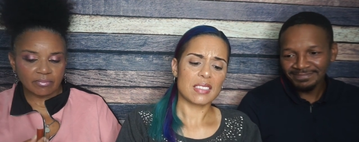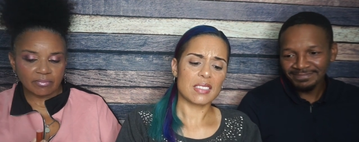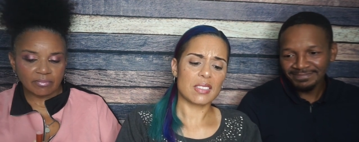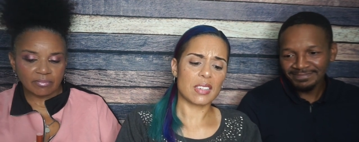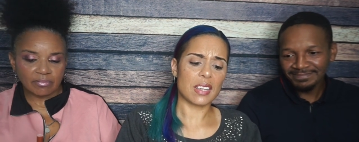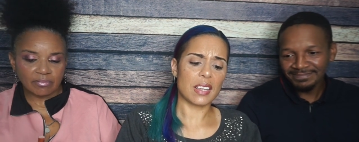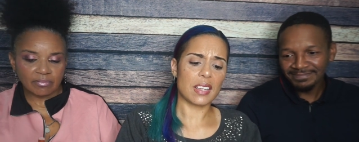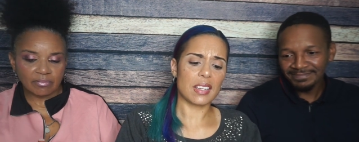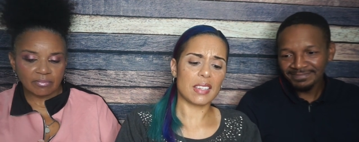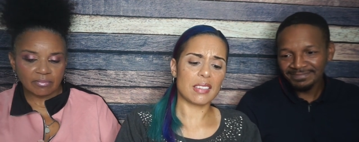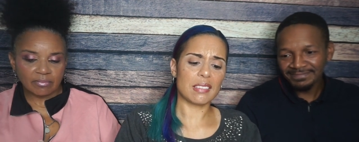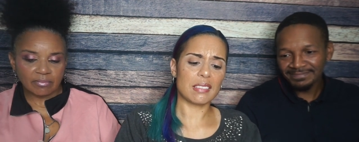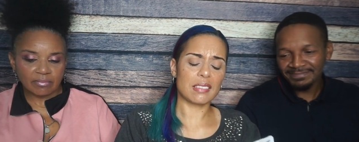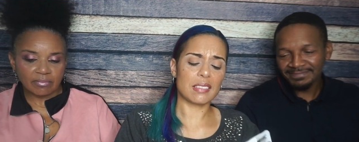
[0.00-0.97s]
Speaker 1: okay,
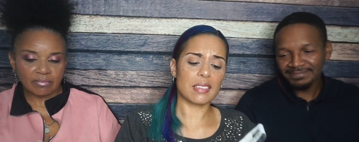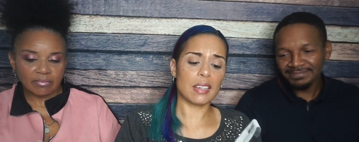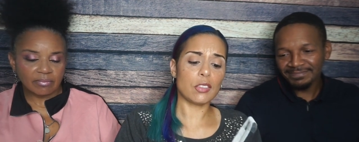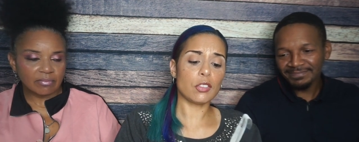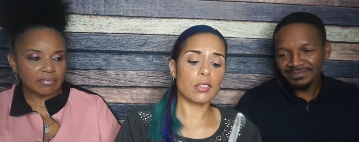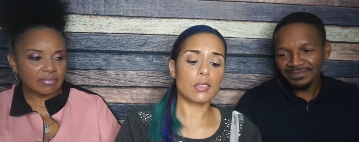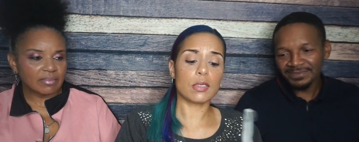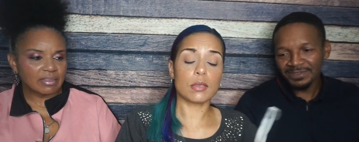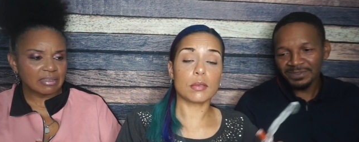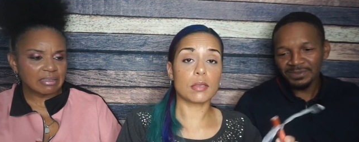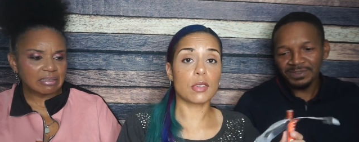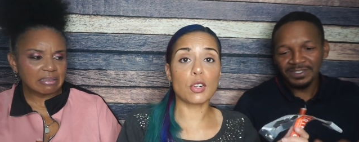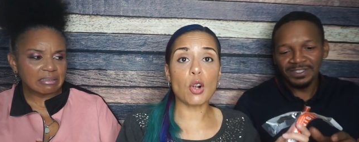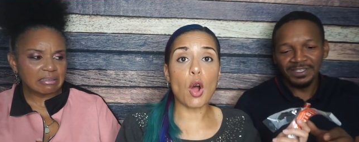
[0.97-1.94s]
I just
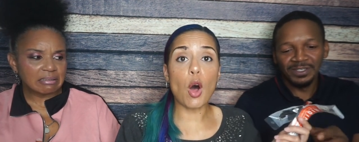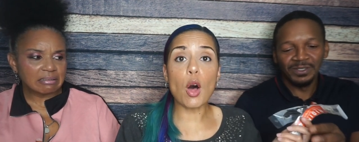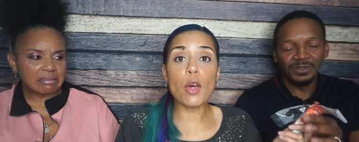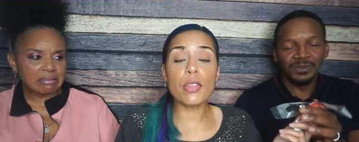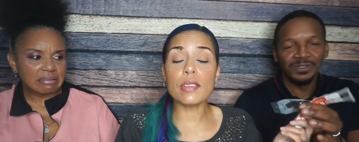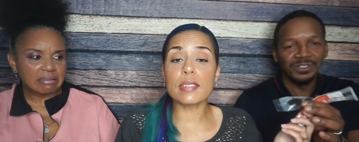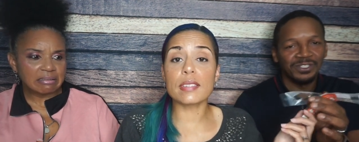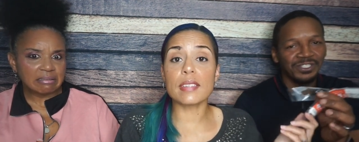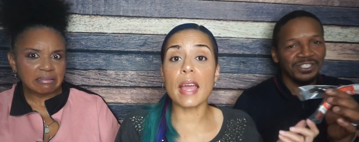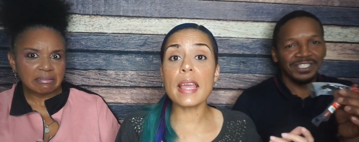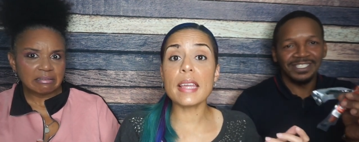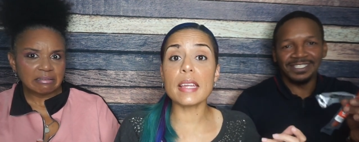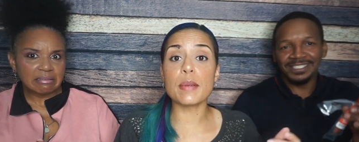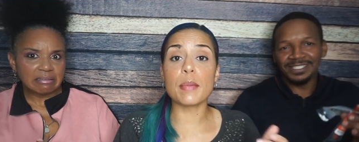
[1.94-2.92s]
don't. They're all the
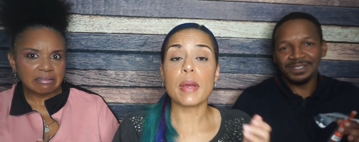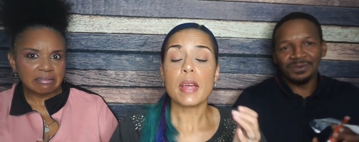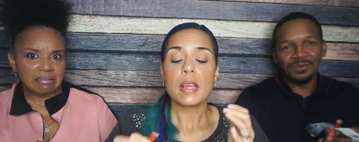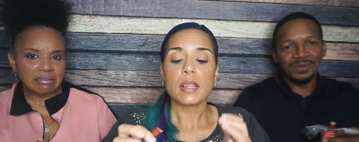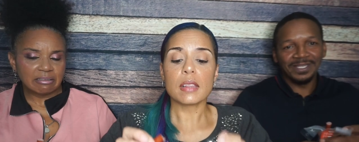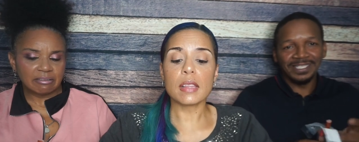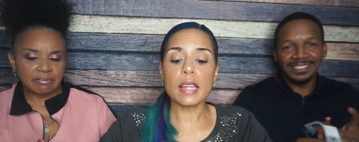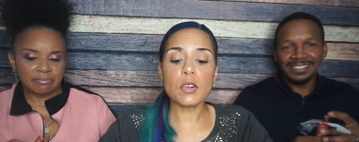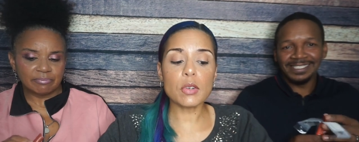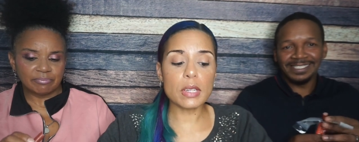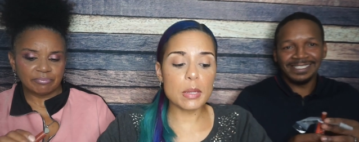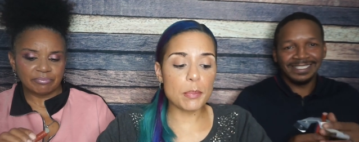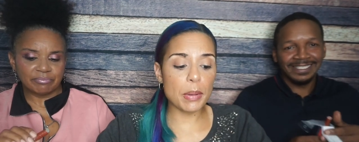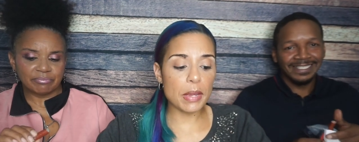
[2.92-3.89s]
same.
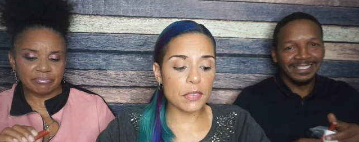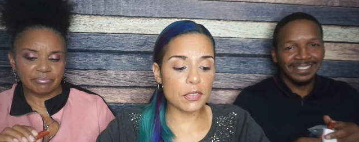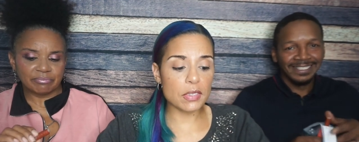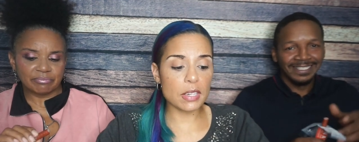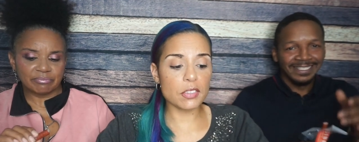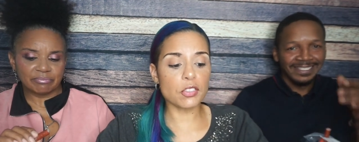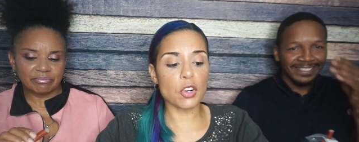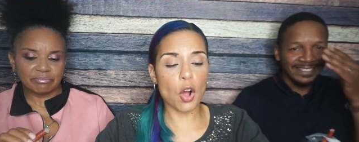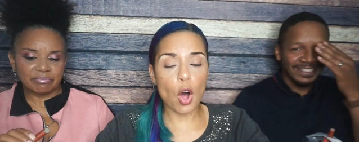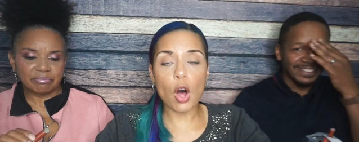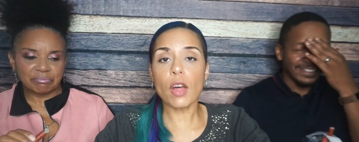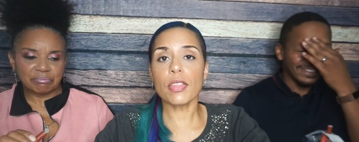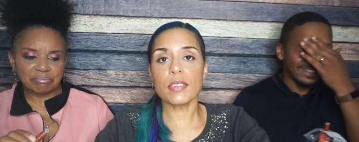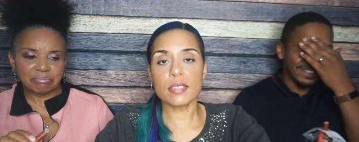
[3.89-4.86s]
Literally, beef sticks are
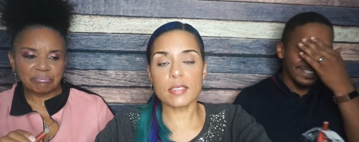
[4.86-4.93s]
all the